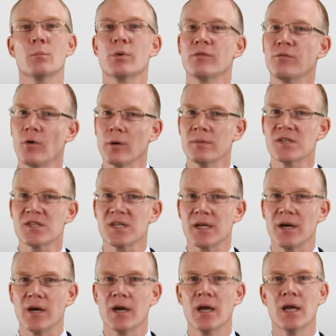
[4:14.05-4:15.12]
Performance
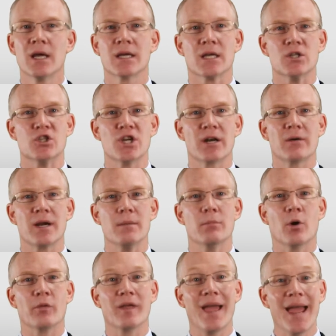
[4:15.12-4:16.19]
Center can generate
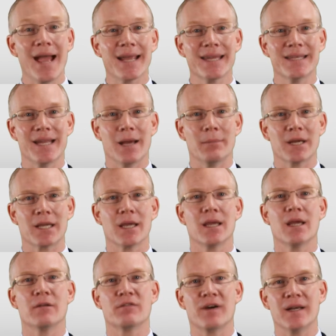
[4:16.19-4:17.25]
both academic
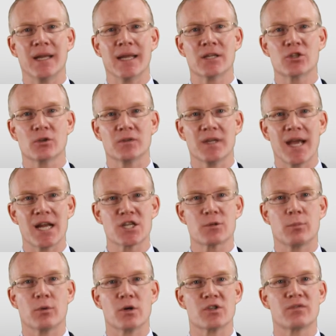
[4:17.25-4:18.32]
and financial
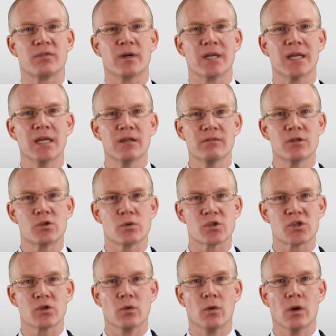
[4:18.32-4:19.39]
dashboards for an individual
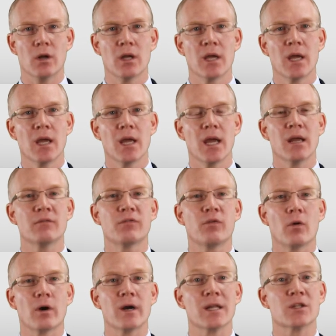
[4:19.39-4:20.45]
school and
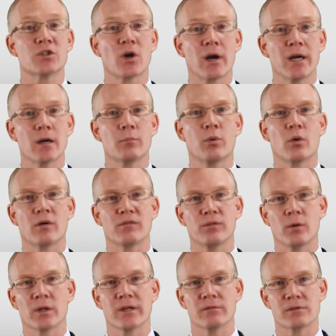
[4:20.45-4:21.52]
for an entire
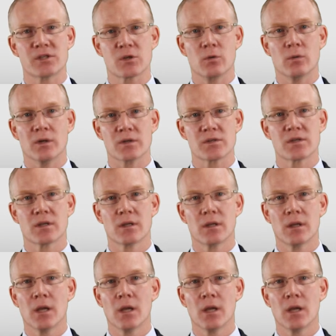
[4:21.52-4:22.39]
portfolio of schools.